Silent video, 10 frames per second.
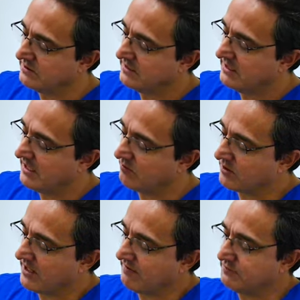right. And we're
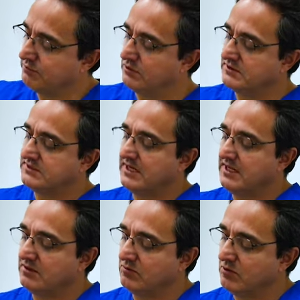going to have to pull it
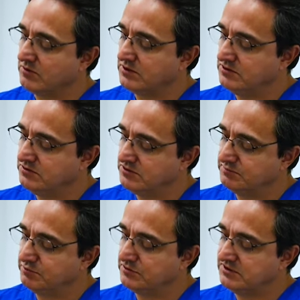together. What we're going to do is
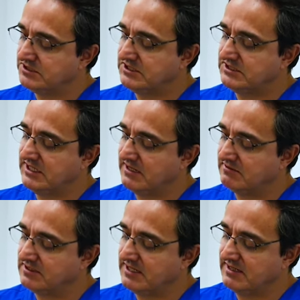pull the skin together
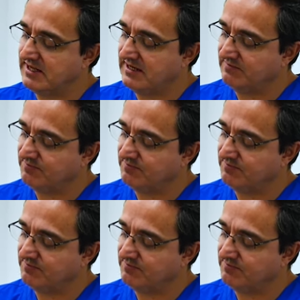like that,